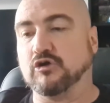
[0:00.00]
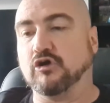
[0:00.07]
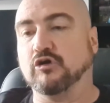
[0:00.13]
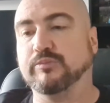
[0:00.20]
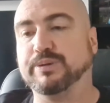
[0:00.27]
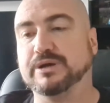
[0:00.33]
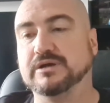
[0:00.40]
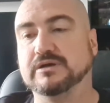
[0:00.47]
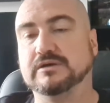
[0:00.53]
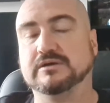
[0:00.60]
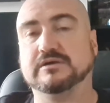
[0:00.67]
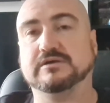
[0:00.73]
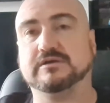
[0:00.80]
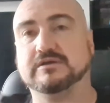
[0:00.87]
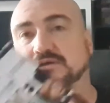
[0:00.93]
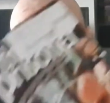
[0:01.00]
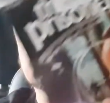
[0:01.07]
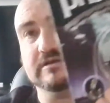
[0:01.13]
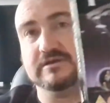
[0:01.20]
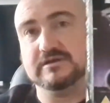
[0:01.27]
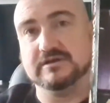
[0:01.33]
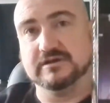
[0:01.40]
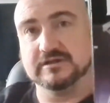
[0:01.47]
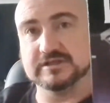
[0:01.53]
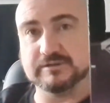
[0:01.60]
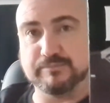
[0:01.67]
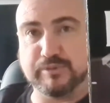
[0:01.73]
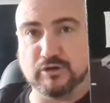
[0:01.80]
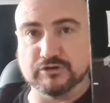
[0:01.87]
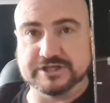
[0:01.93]
up The
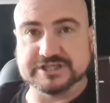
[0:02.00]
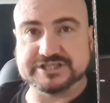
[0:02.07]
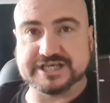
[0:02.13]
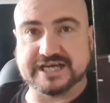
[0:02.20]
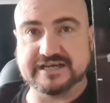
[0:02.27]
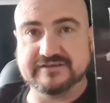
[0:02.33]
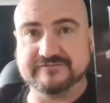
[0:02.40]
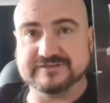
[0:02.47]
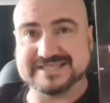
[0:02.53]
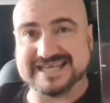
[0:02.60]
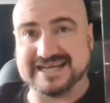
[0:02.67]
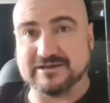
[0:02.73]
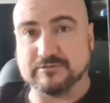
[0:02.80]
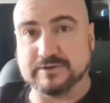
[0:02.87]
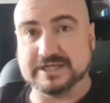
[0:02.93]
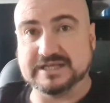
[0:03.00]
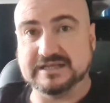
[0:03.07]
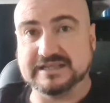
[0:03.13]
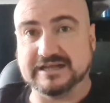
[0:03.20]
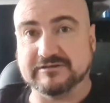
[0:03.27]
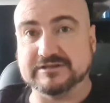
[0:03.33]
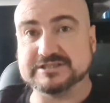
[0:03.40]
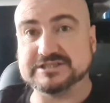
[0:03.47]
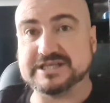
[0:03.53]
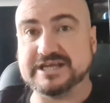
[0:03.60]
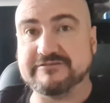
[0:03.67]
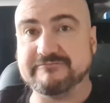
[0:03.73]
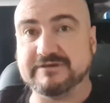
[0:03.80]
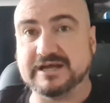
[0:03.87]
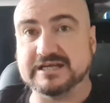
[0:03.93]
Punisher for 10 quid. Now, this is
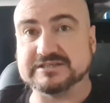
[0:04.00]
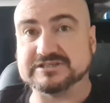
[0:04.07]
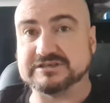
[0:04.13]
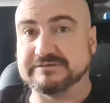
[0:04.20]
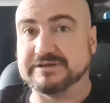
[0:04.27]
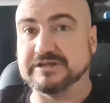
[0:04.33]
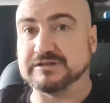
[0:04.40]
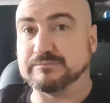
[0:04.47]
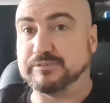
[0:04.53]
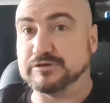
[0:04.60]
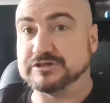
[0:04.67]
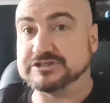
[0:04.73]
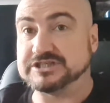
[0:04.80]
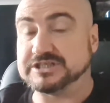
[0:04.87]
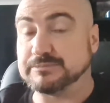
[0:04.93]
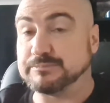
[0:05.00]
the, uh, sorry, not The Punisher,